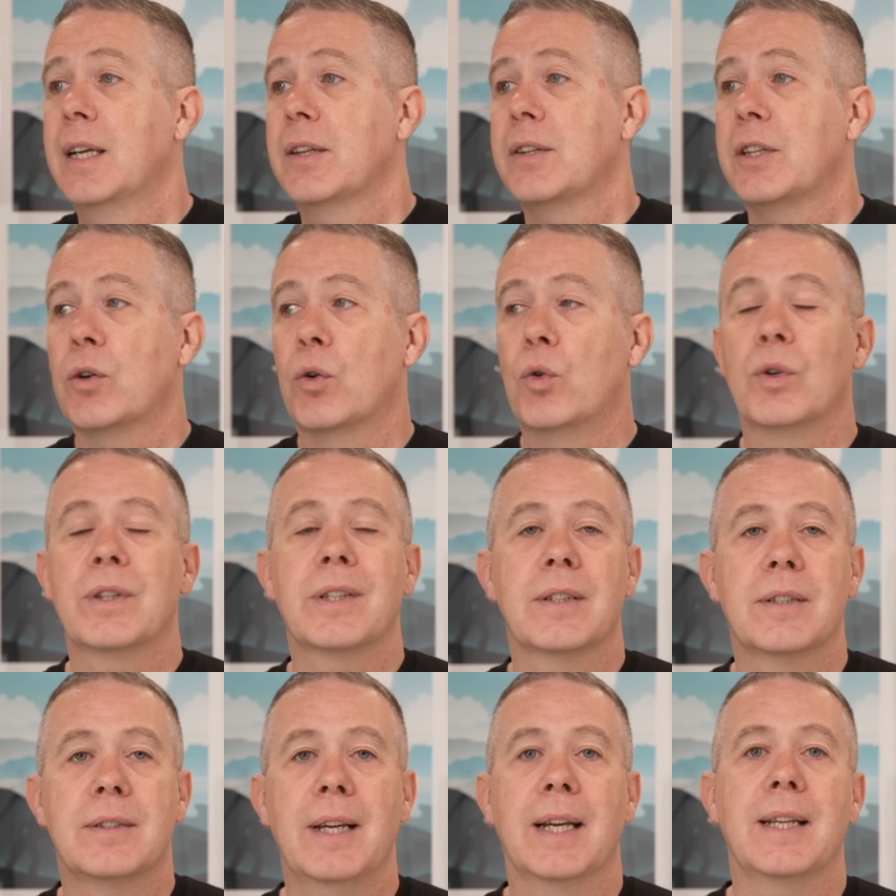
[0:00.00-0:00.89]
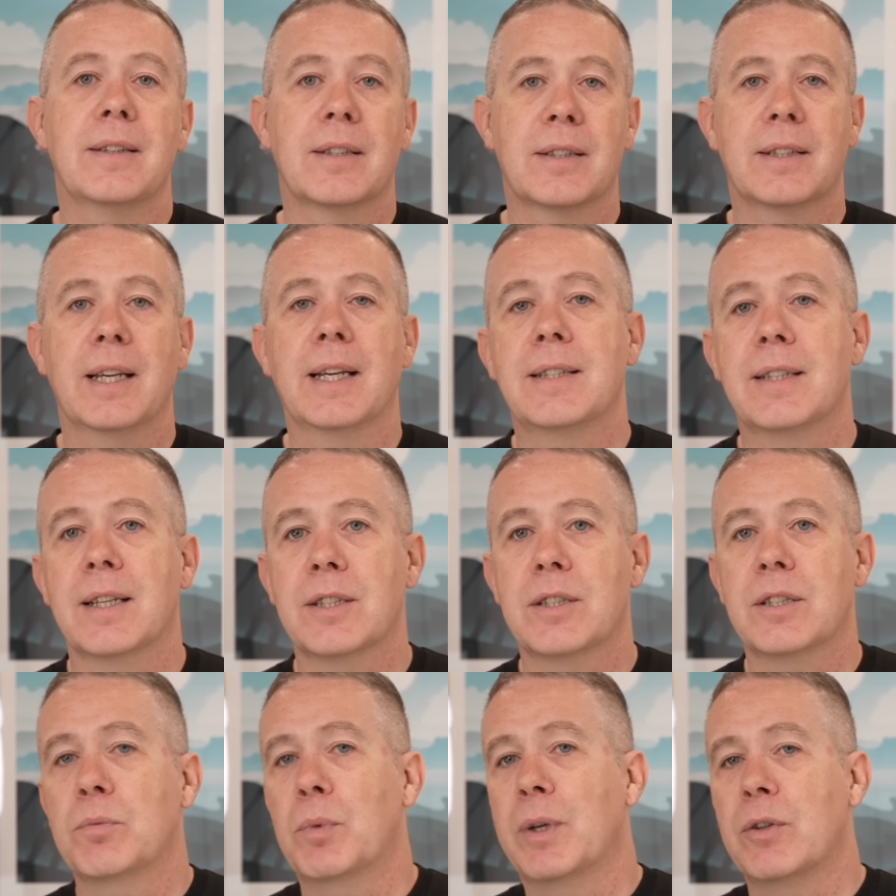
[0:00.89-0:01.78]
the order, the date,
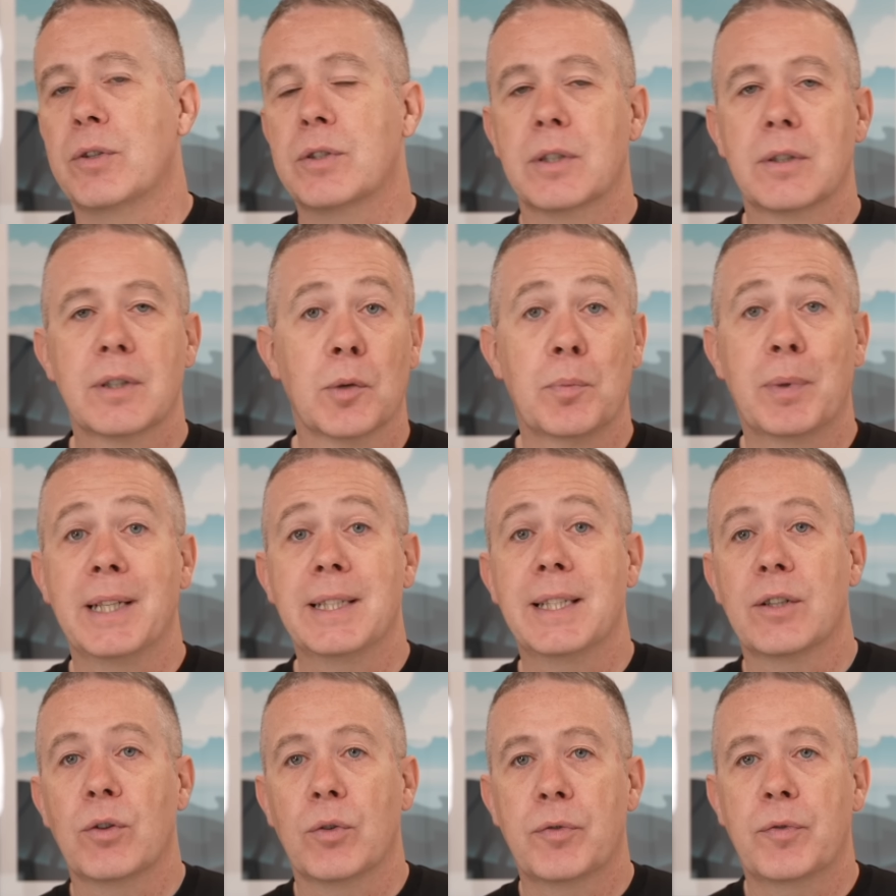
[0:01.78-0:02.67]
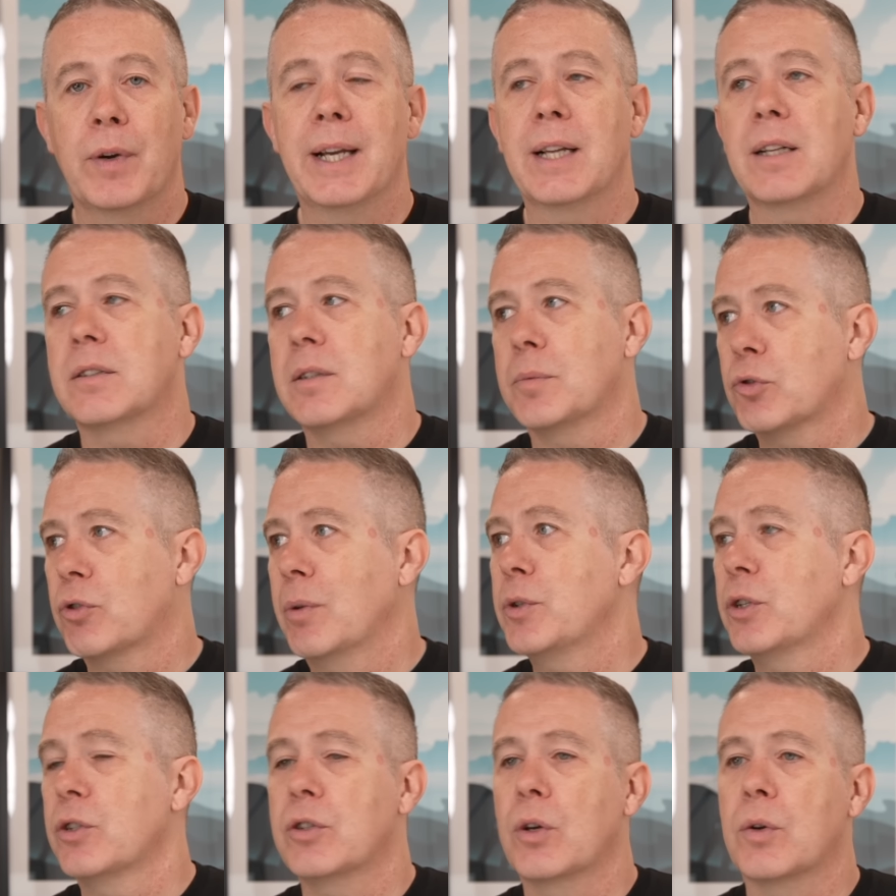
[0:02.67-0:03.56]
status, whether it's completed or failed,
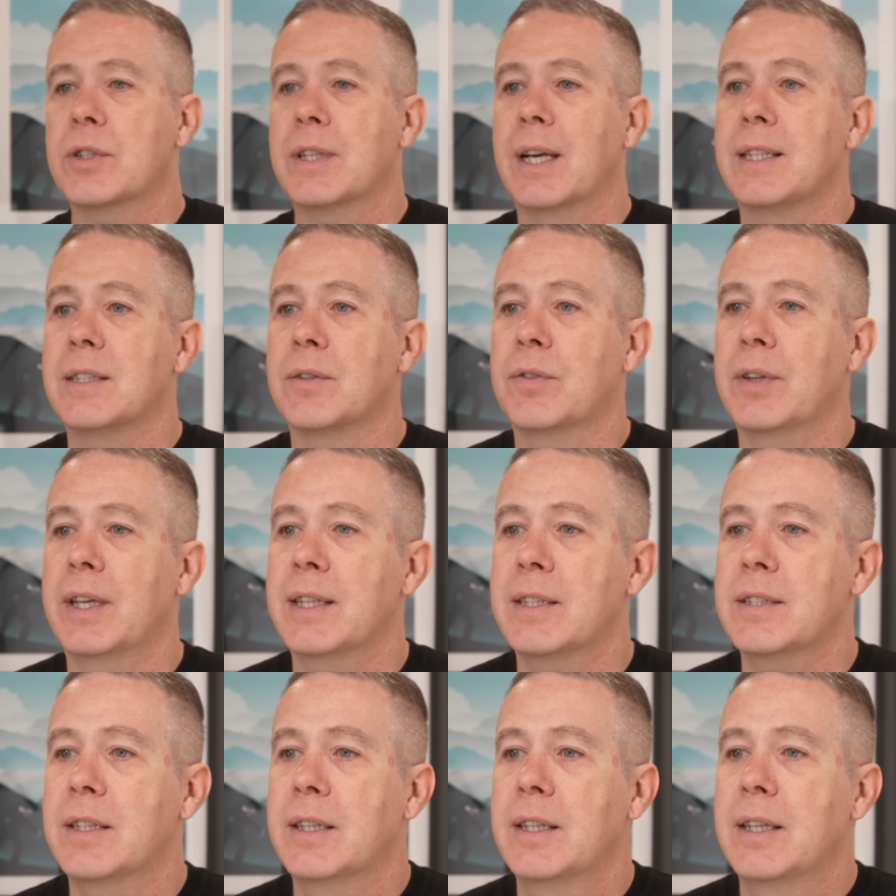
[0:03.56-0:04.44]
subscriptions, those kinds of things.